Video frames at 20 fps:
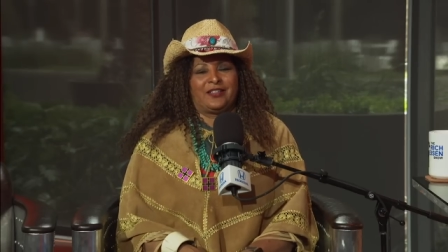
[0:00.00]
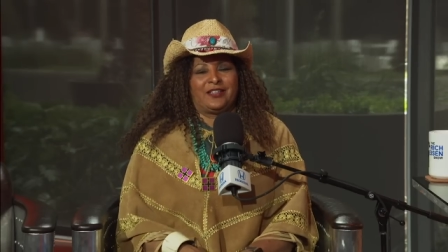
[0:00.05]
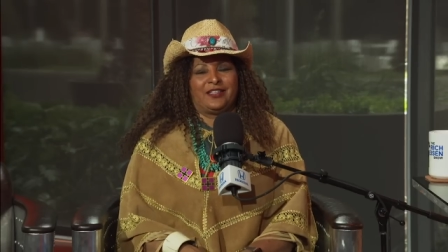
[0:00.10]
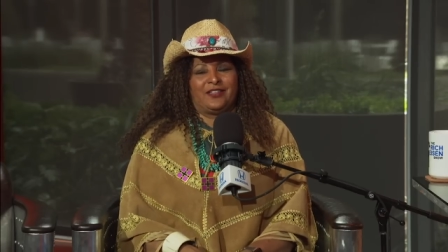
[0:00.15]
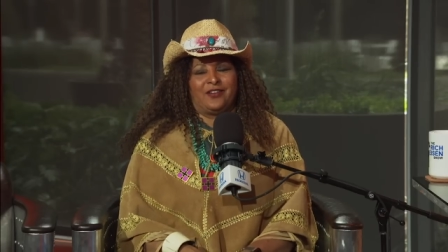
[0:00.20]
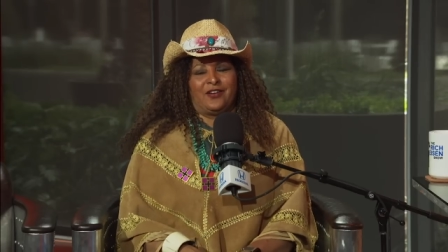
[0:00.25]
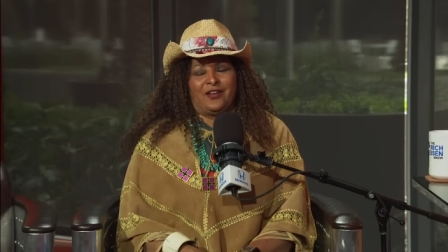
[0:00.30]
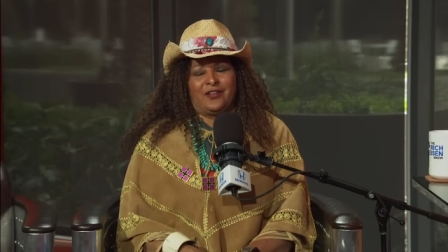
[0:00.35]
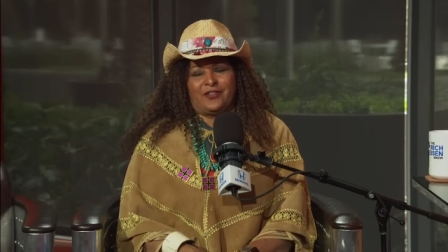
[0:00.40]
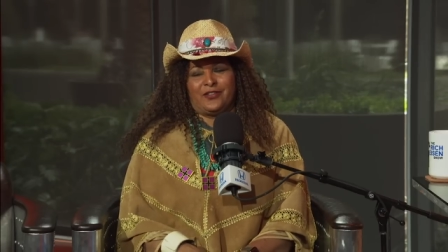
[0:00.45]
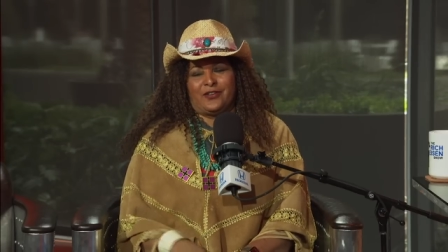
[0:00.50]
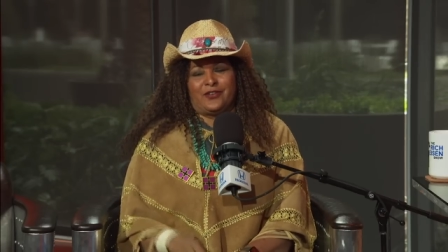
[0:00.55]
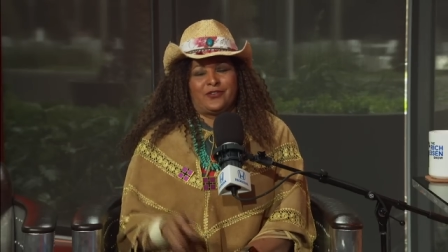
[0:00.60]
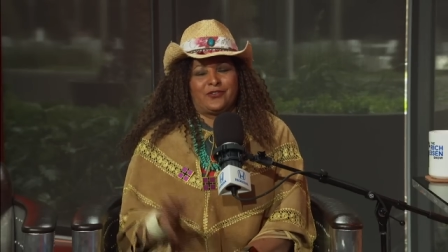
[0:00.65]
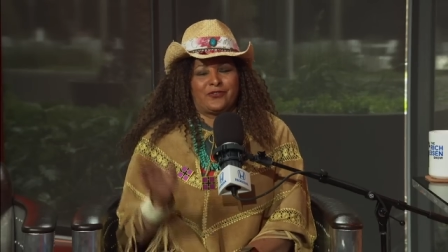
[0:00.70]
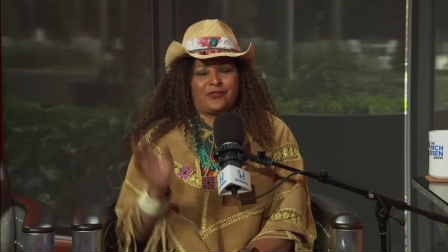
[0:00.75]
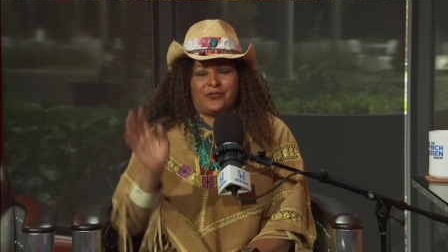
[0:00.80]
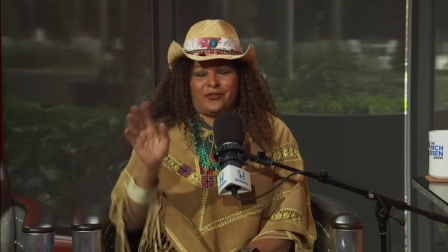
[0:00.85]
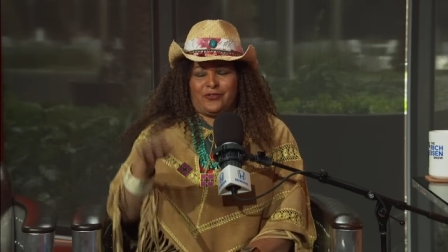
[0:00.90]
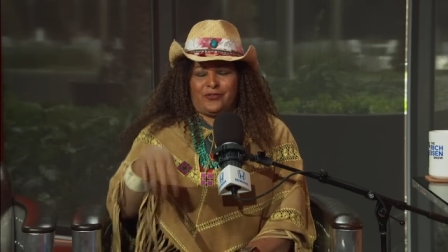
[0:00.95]
and all the
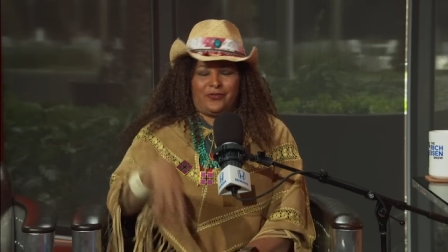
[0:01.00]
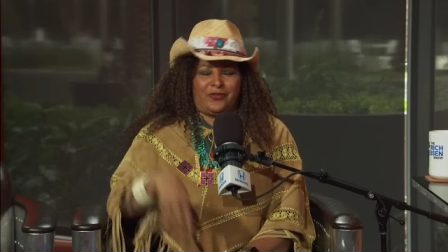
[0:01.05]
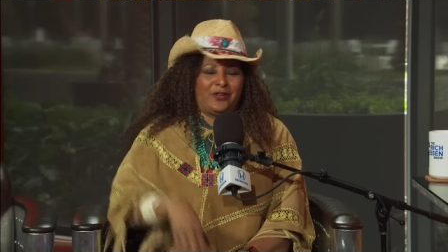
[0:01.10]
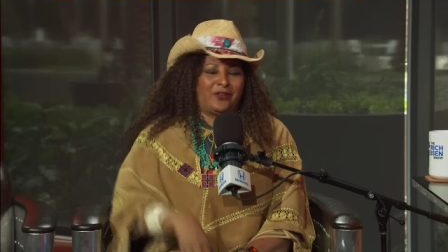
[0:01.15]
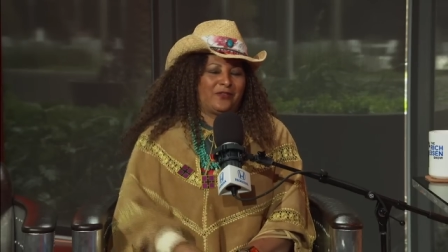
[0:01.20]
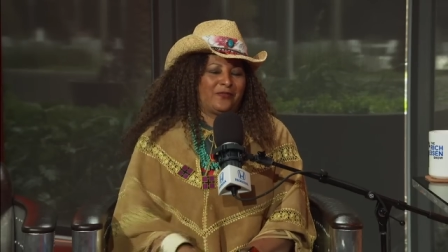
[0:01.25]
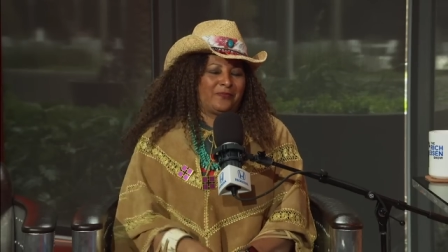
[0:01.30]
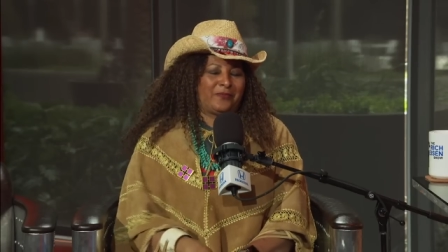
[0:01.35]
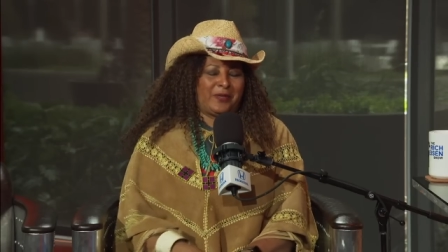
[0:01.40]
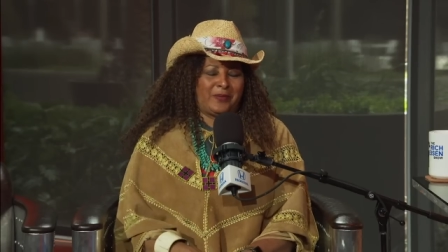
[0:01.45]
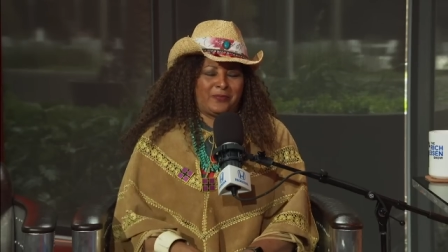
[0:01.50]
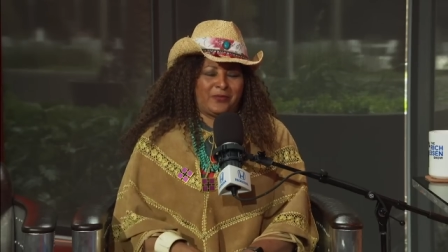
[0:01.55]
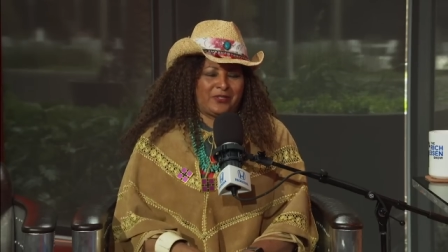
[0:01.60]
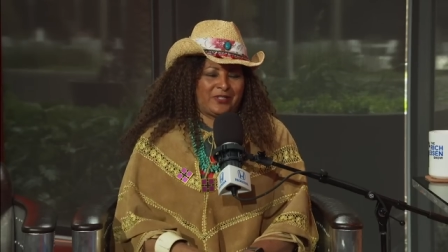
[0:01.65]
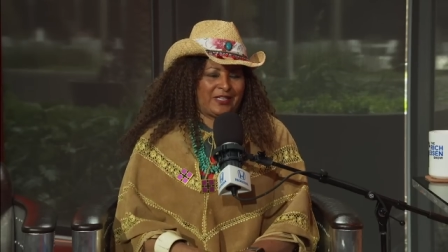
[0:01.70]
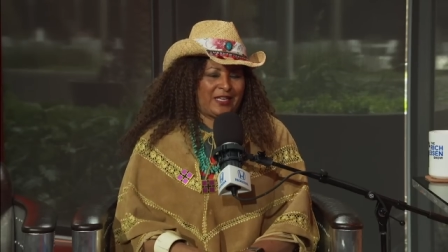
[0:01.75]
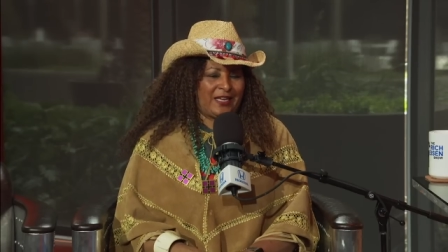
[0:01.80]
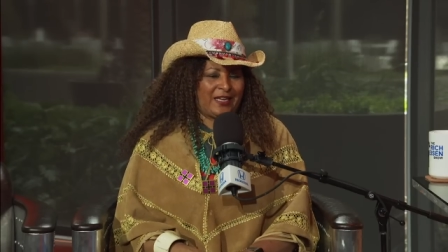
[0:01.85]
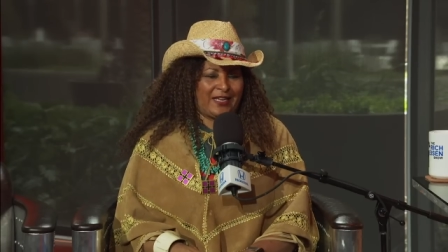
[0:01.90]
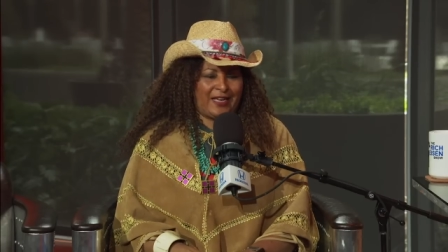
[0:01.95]
whole crew, 12
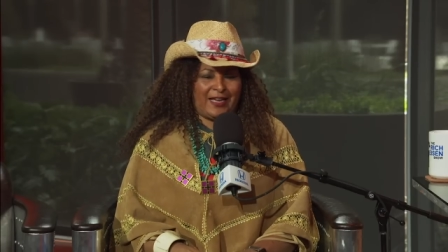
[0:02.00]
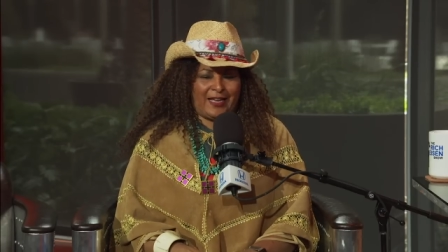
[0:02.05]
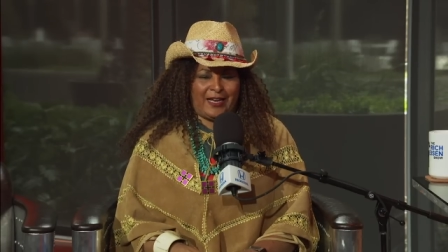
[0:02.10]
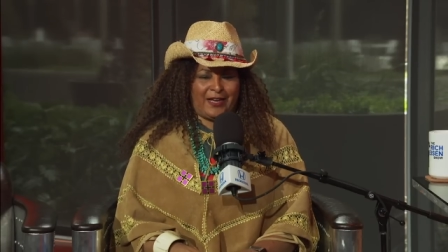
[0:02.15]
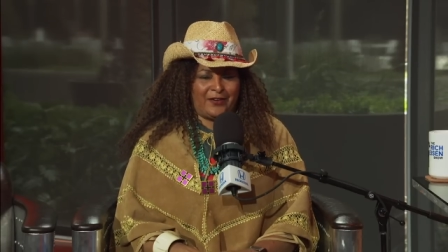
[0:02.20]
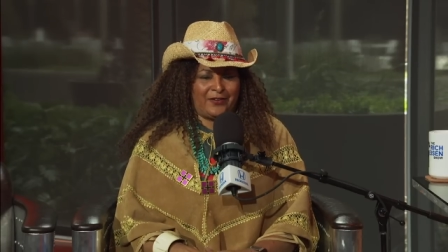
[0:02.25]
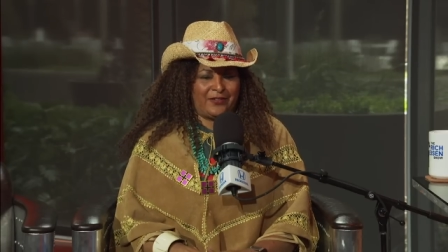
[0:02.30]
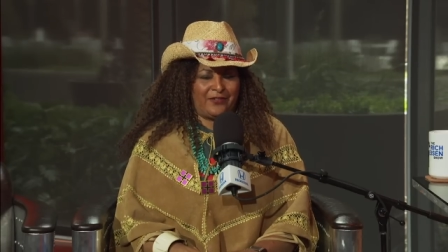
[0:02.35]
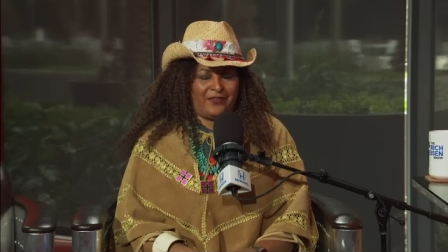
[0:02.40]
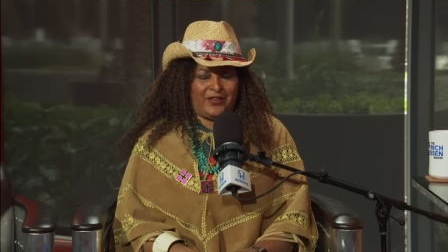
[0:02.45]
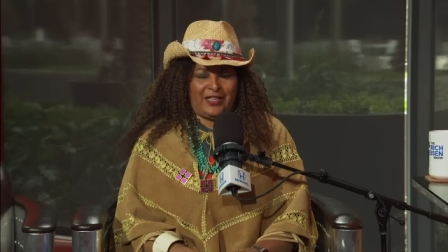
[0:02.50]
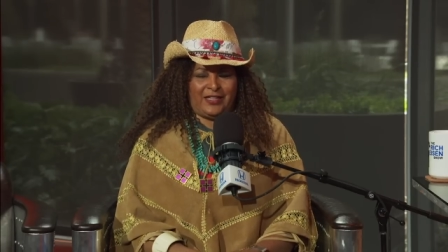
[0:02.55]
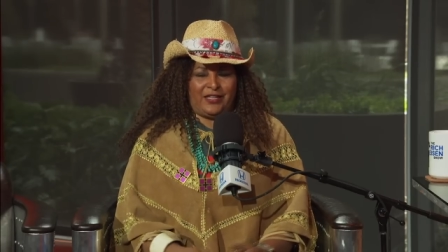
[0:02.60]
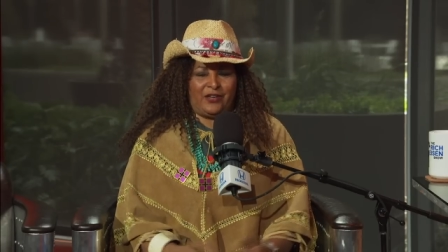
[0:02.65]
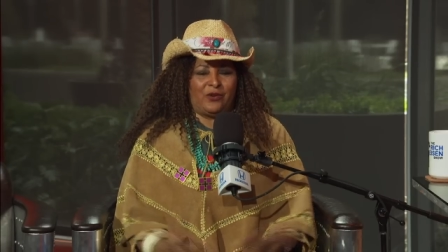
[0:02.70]
members, got out of the van.